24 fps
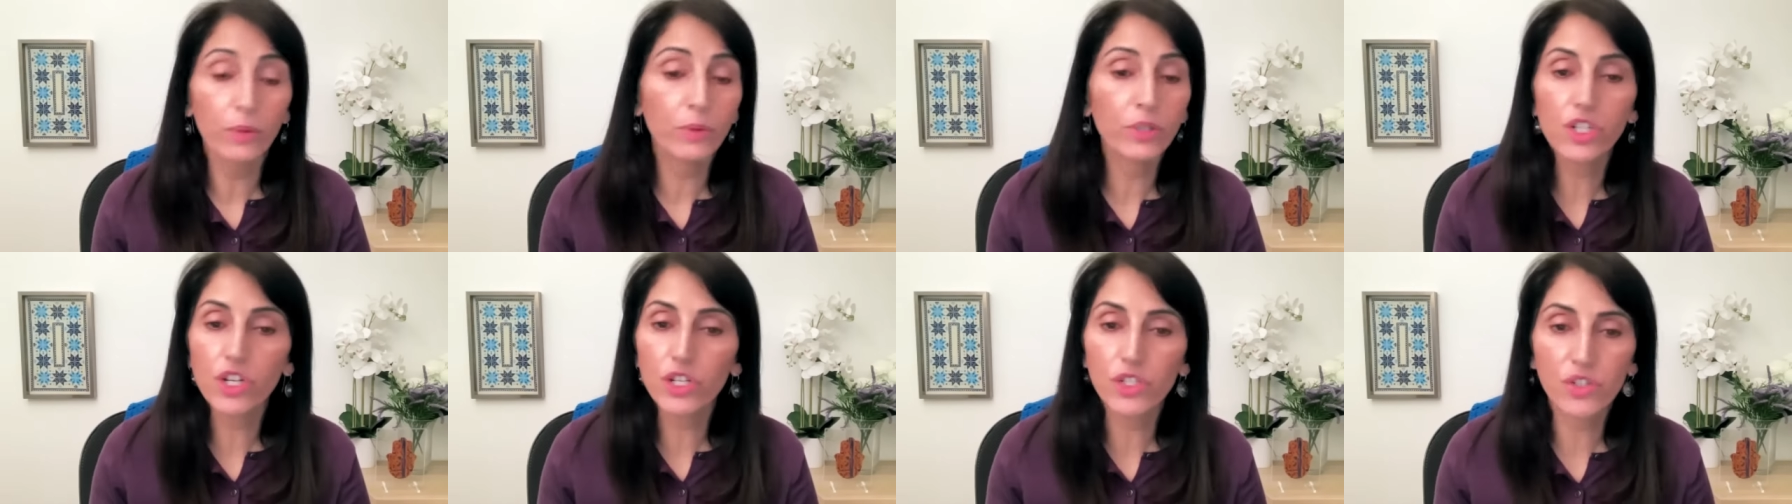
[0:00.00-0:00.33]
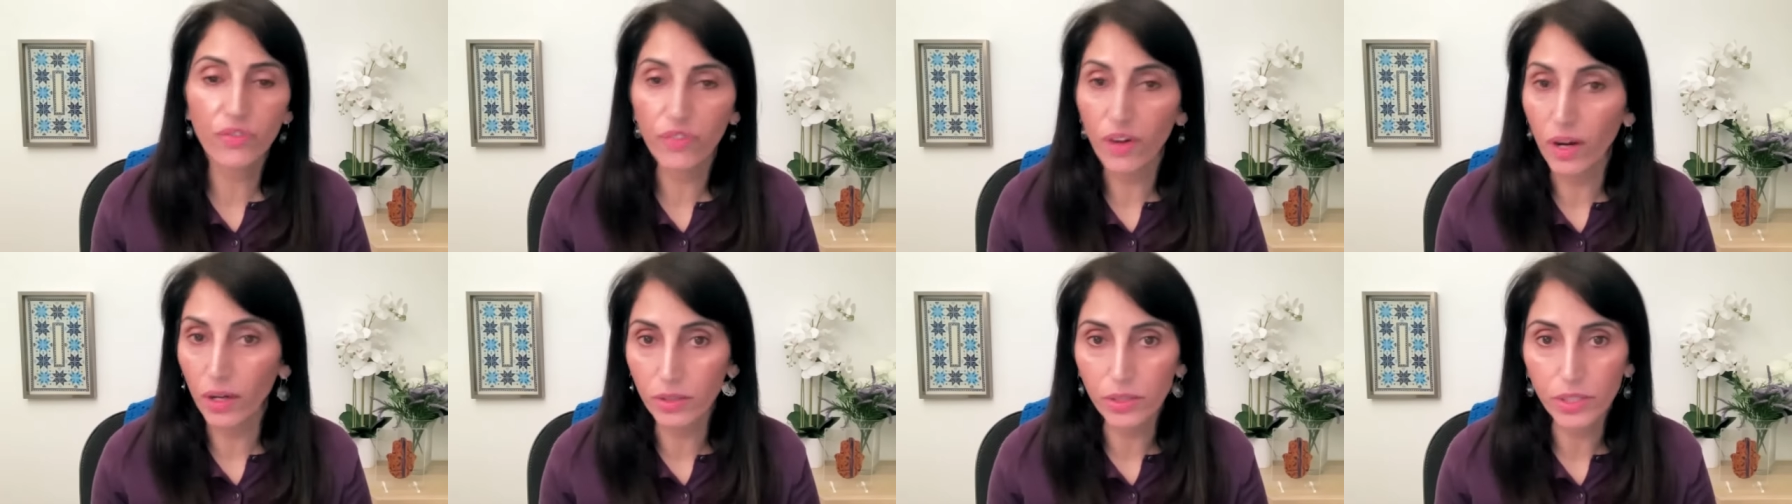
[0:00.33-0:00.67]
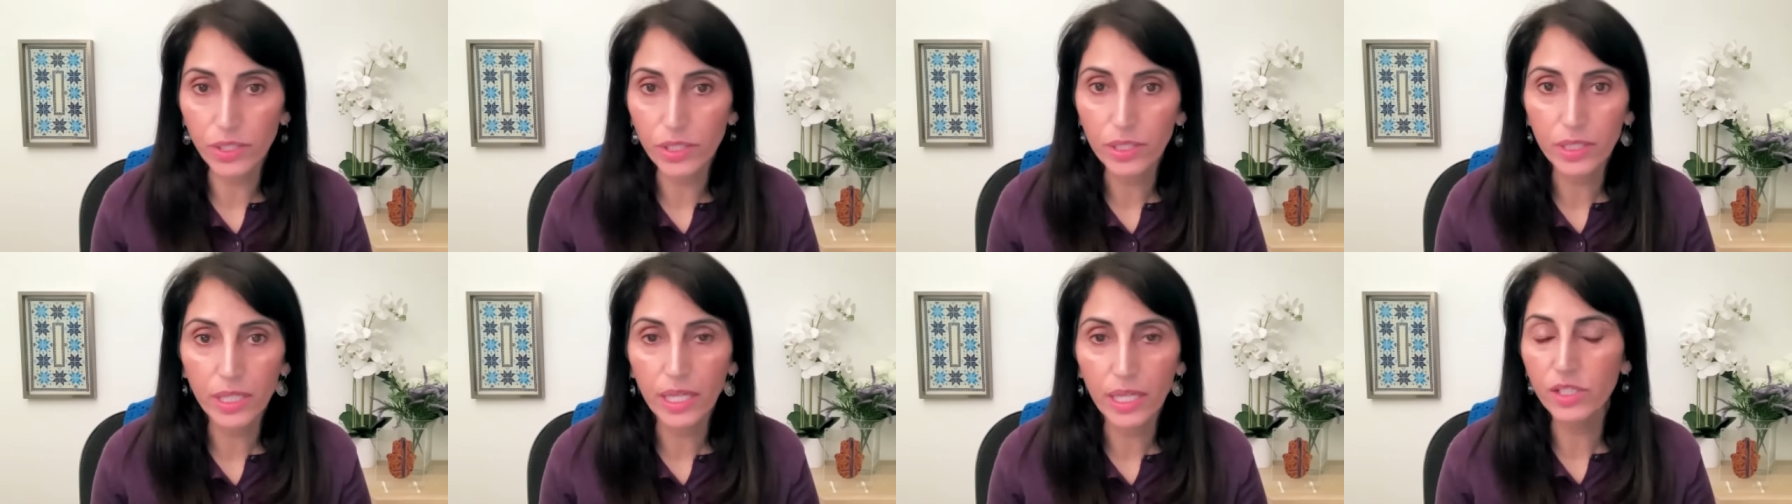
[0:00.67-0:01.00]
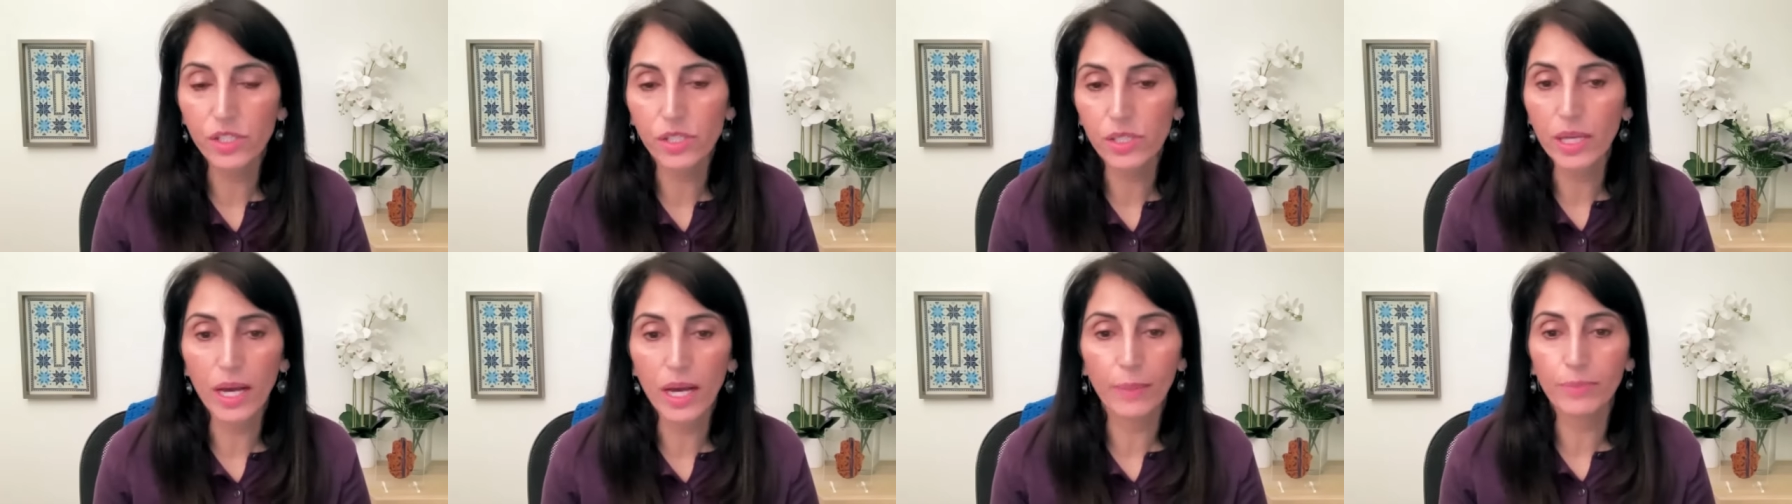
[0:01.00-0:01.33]
which is false.
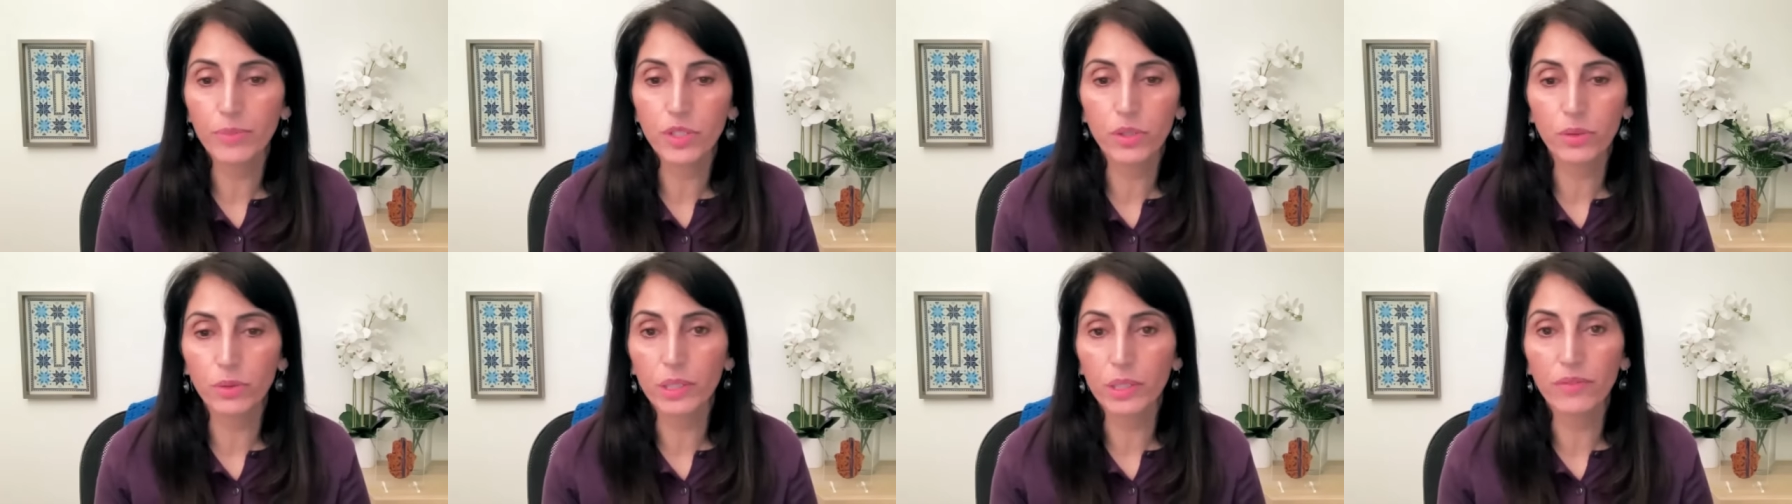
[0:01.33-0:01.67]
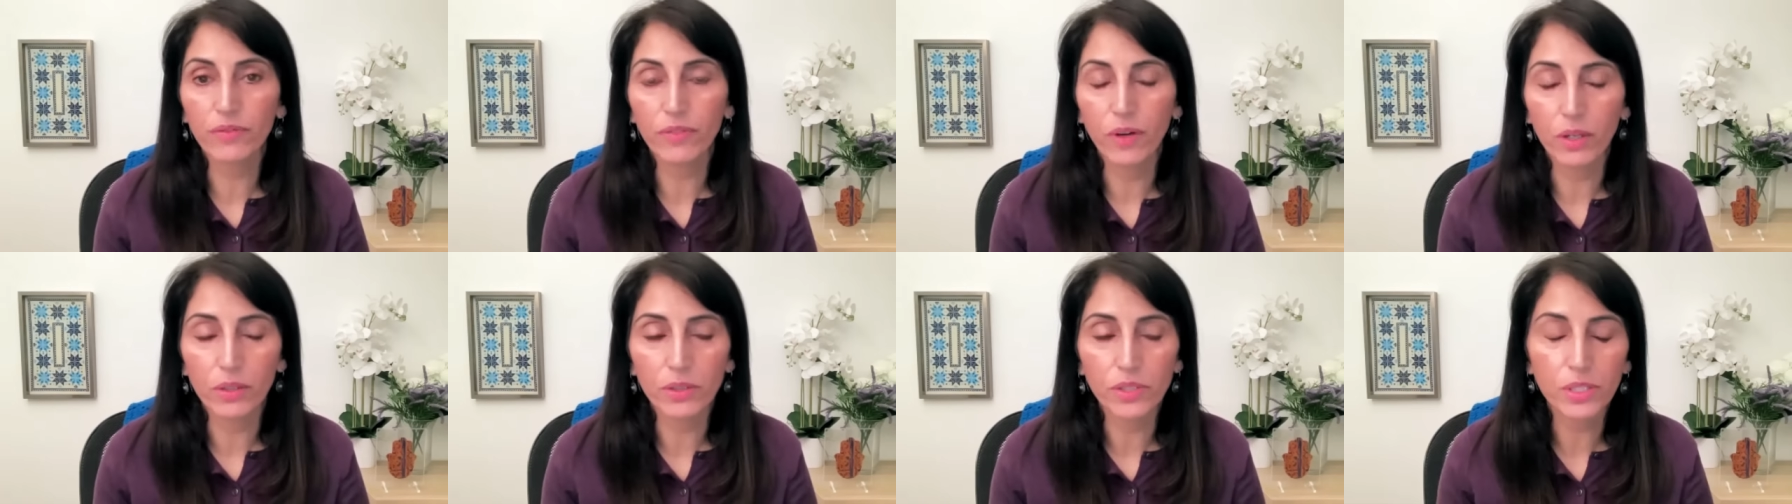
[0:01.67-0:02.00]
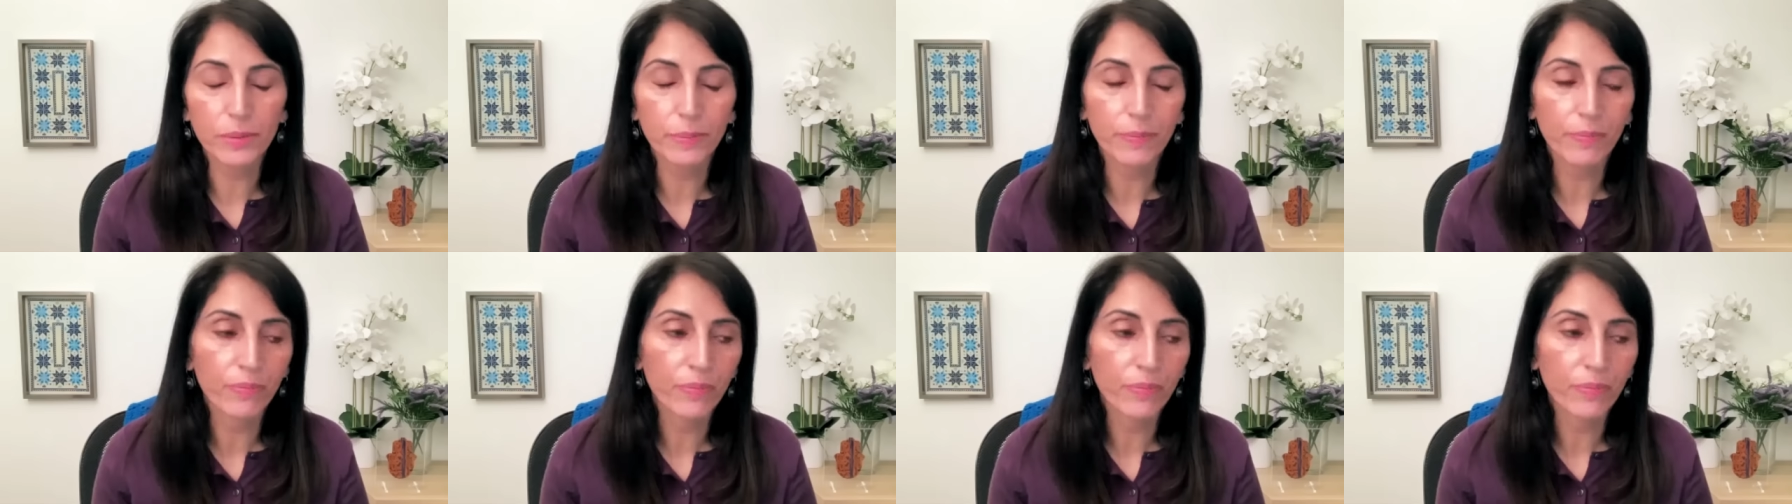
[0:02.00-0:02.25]
That's absolutely false.